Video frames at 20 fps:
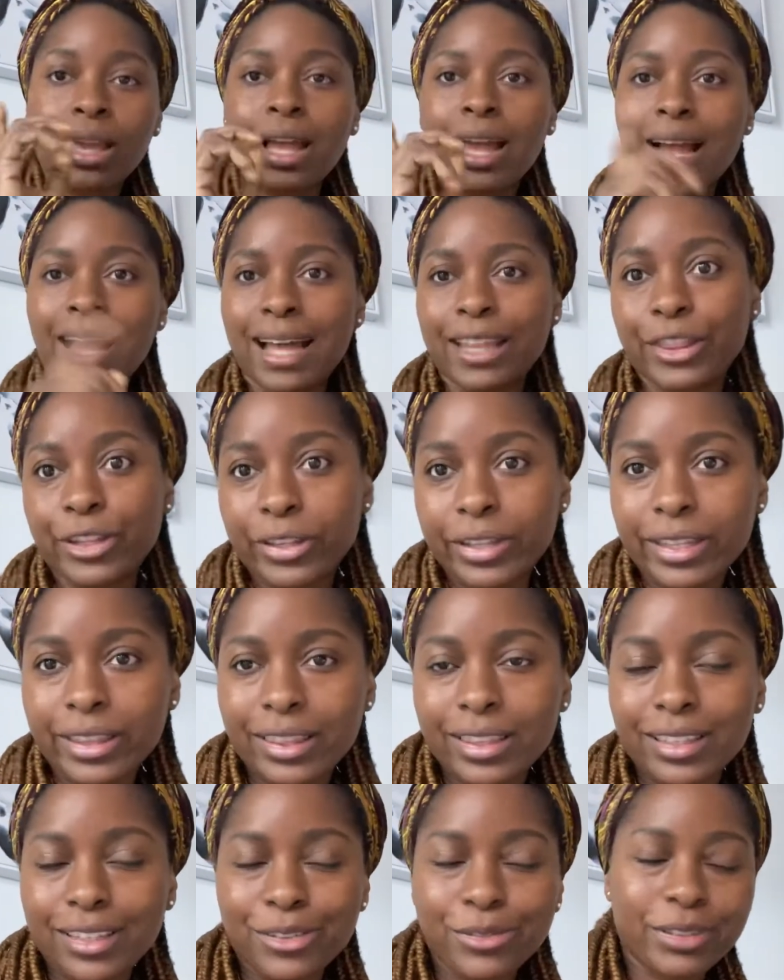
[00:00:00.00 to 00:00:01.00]
Another
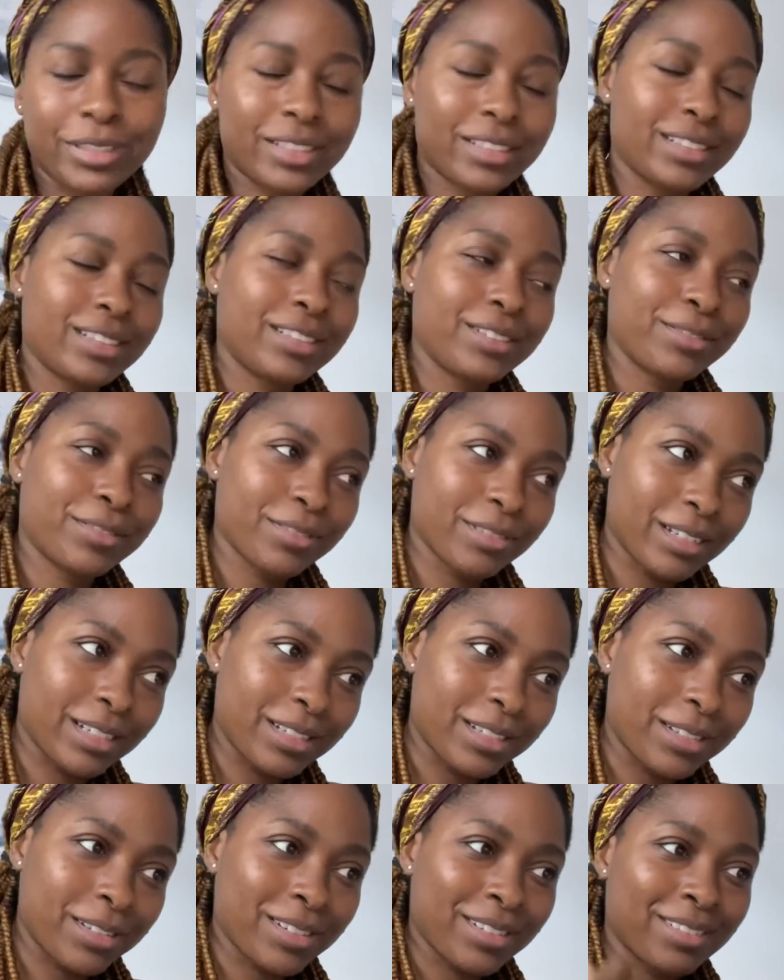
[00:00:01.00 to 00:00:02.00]
thing which is
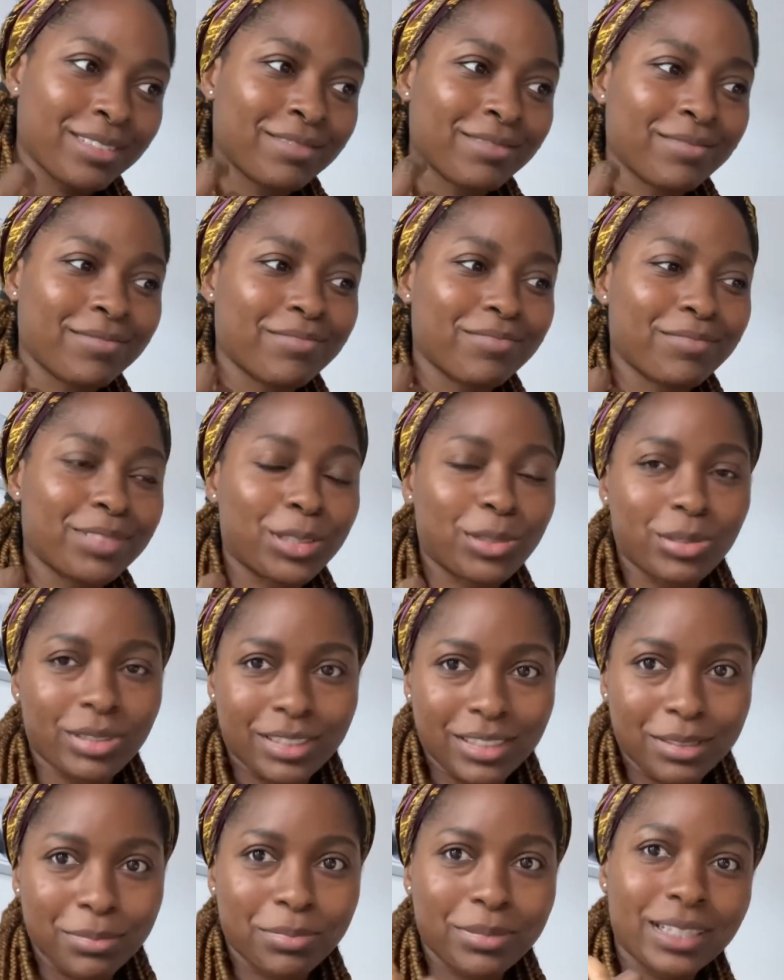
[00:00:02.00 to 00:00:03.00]
different between
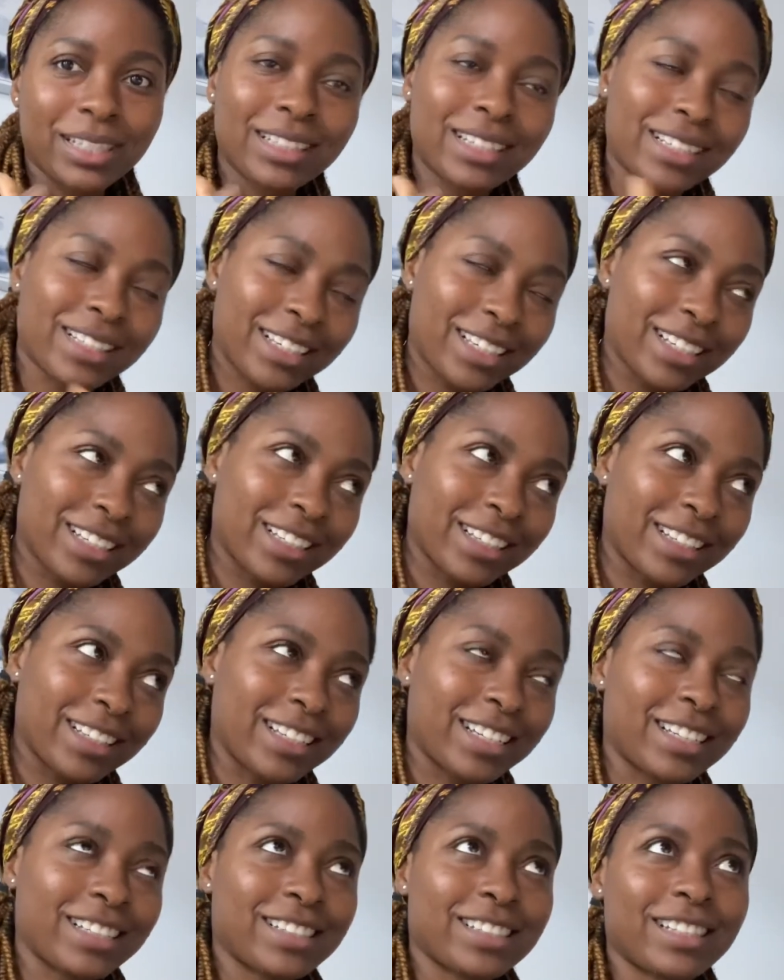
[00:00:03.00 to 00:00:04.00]
Japan and Canada
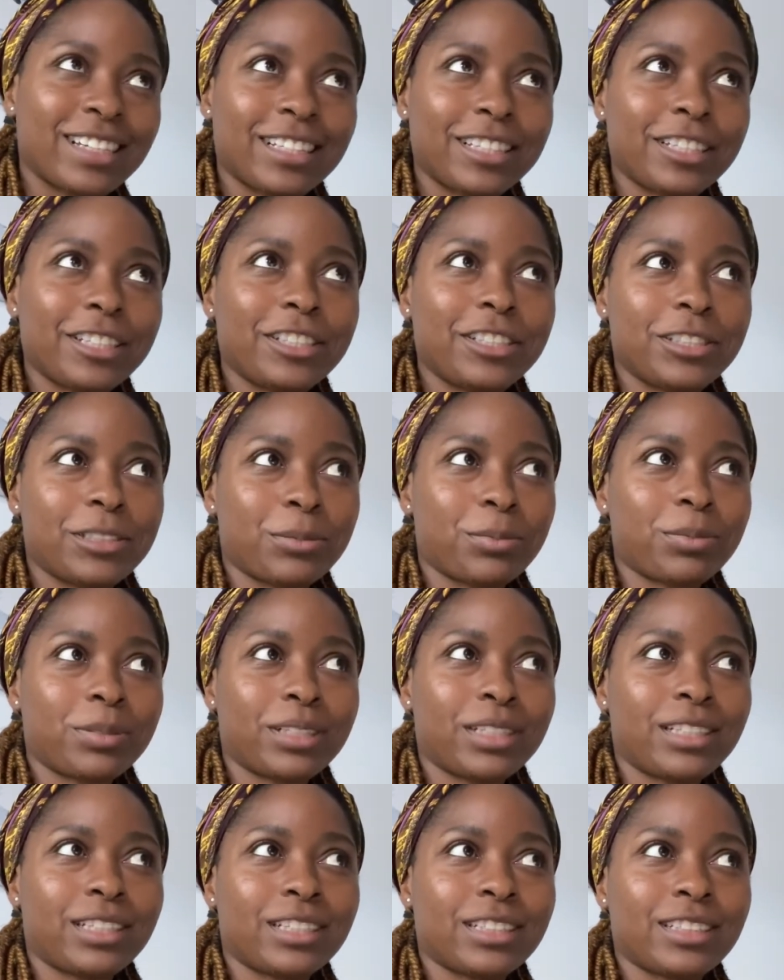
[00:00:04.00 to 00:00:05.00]
is that in
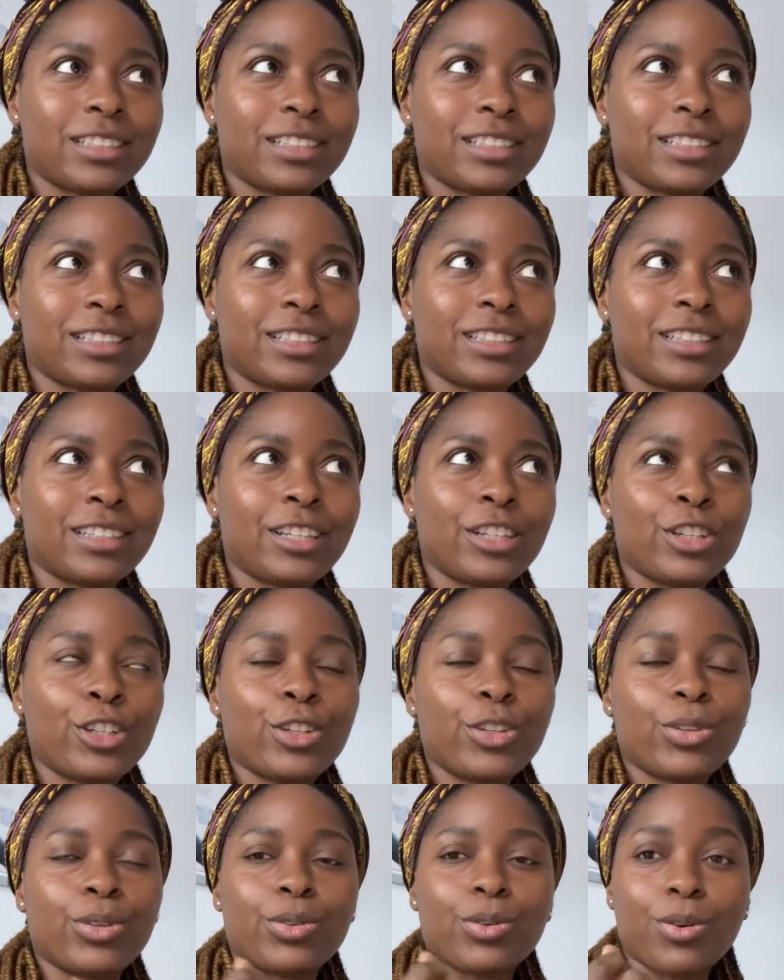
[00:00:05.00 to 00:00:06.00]
Japan,
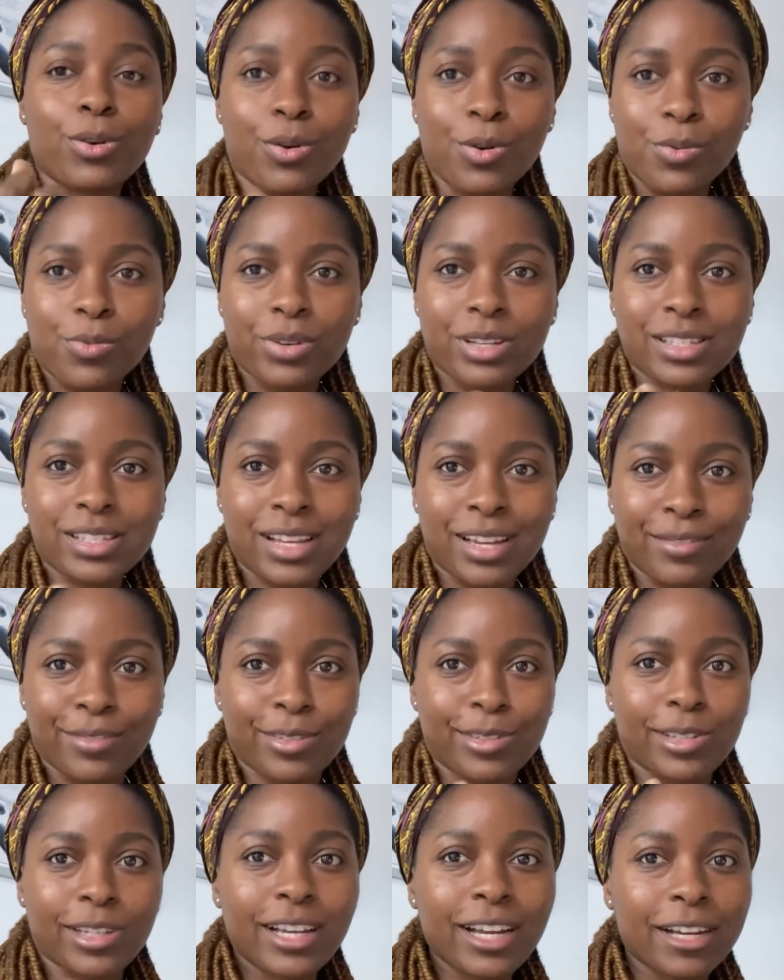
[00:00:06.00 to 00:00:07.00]
you always have to
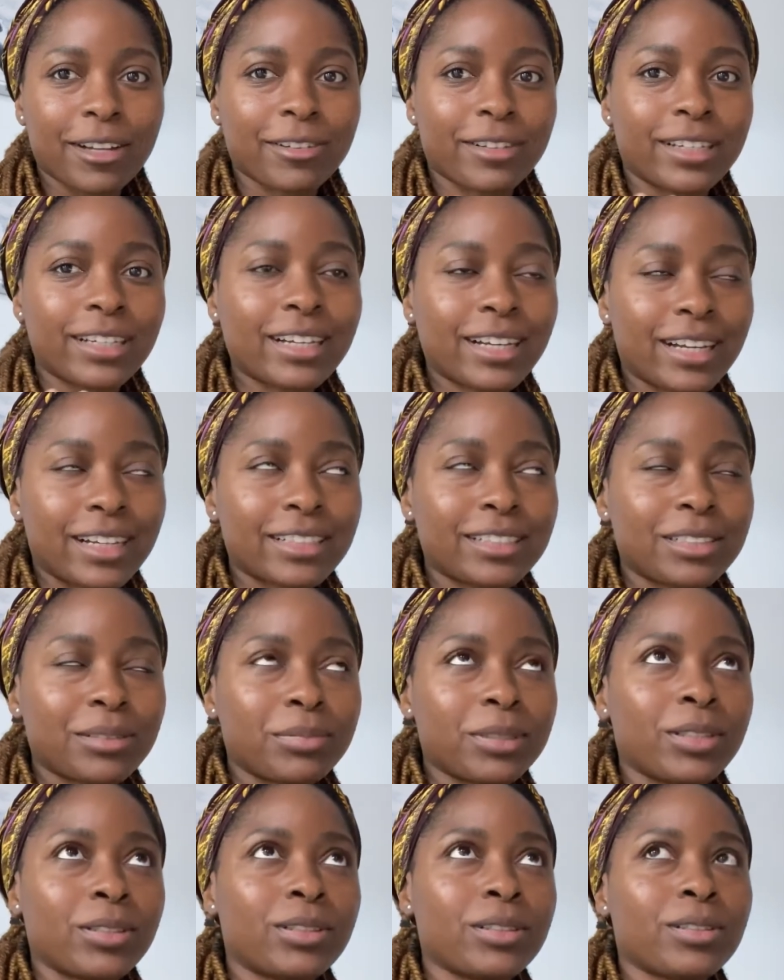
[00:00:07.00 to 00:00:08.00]
carry cash
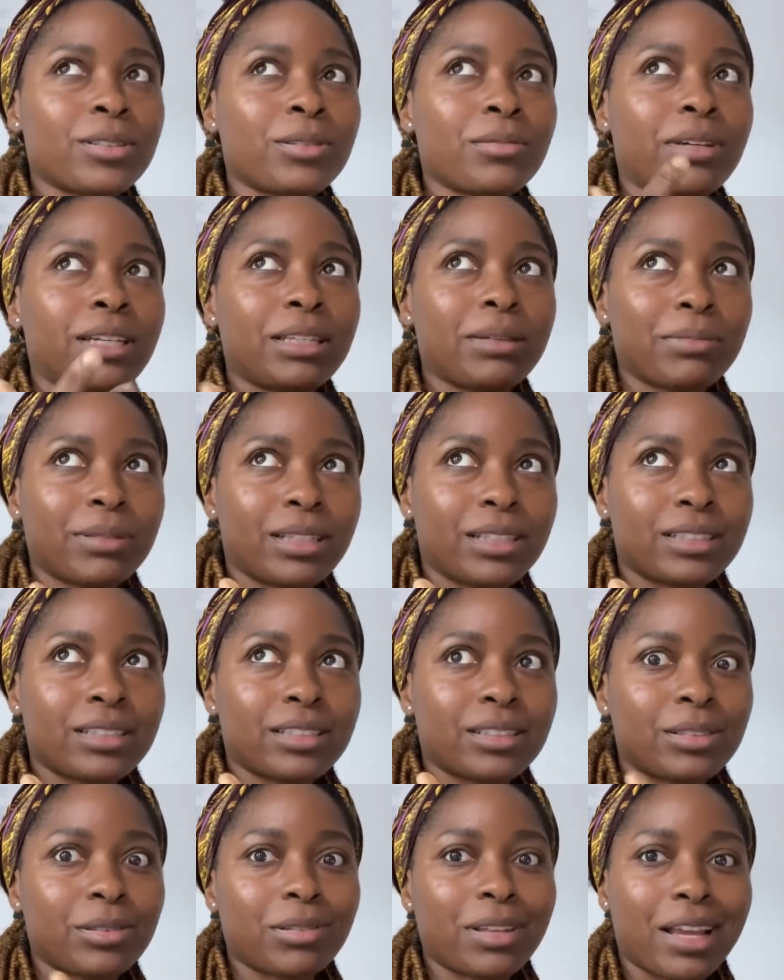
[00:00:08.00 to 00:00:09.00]
because so many places
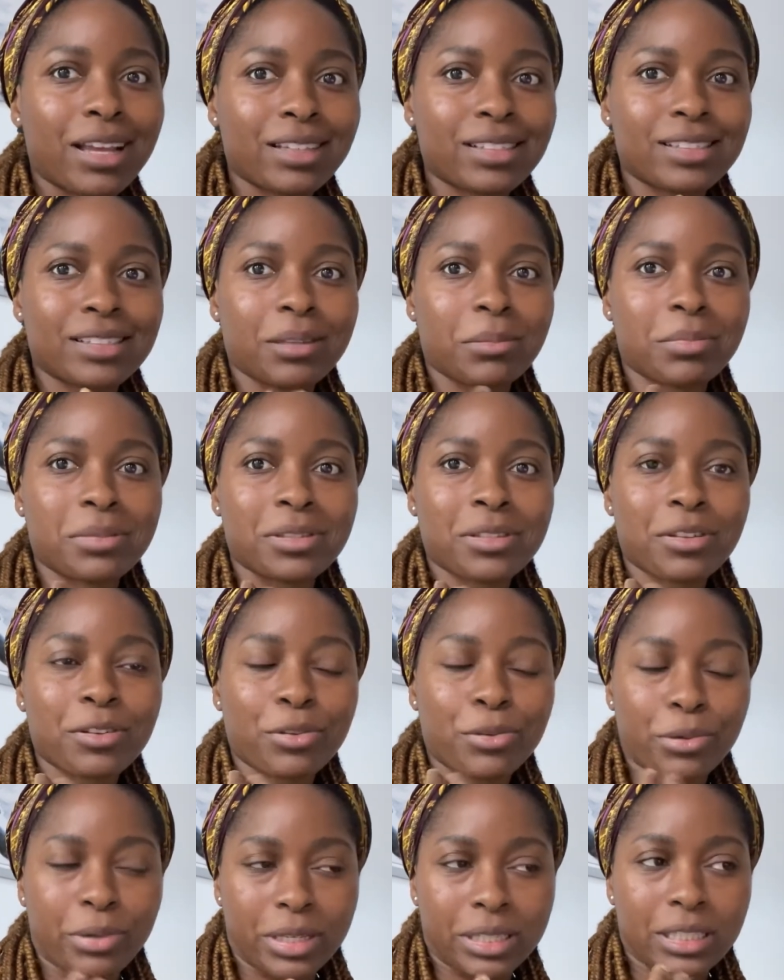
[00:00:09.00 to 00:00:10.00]
don't accept
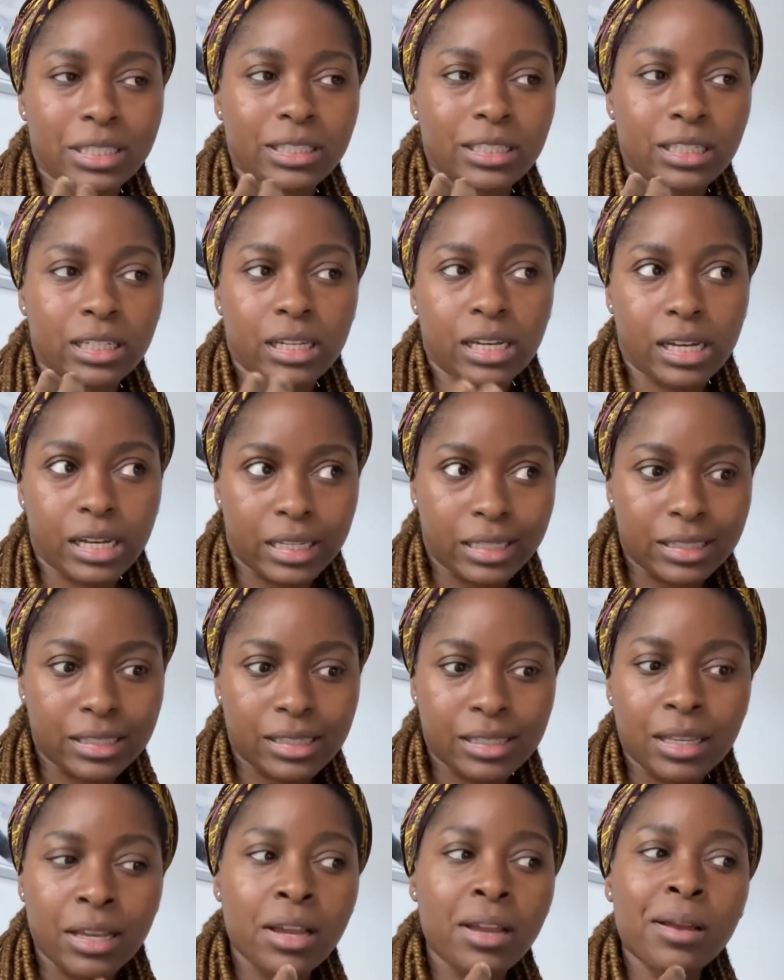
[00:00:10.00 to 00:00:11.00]
credit cards.
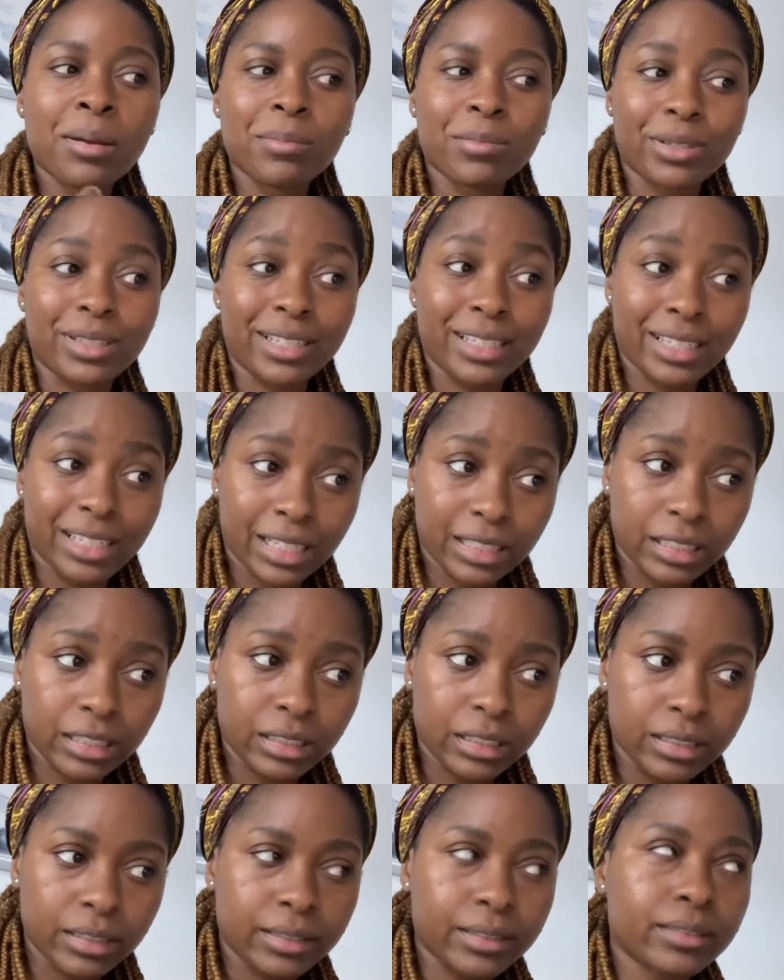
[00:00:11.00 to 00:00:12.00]
But in
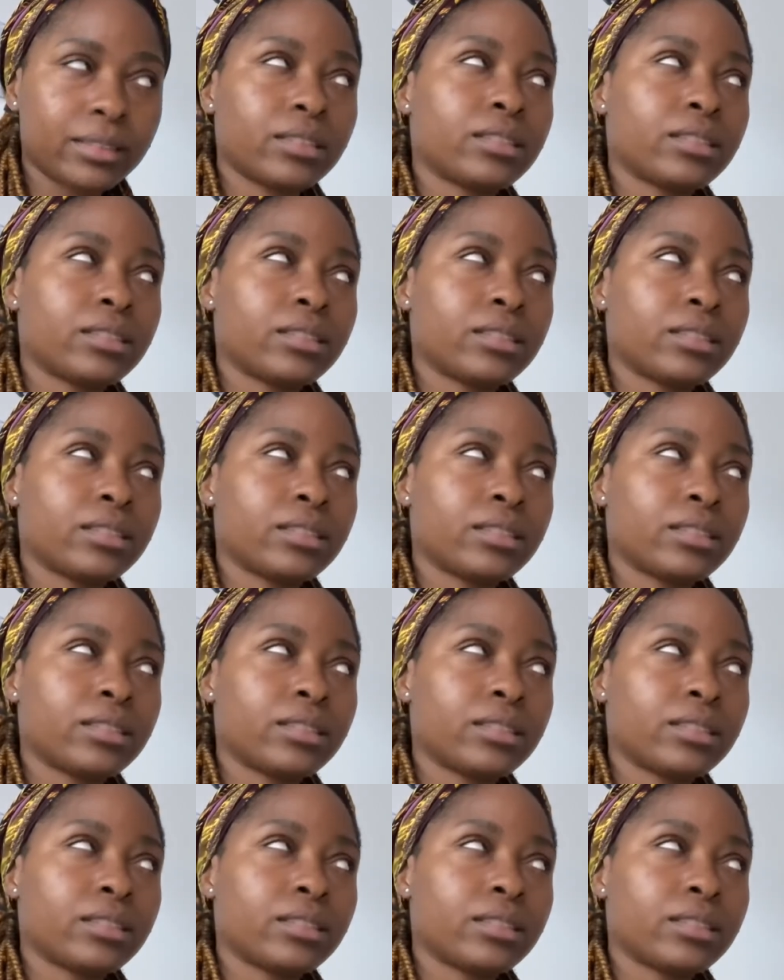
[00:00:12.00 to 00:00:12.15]
Canada,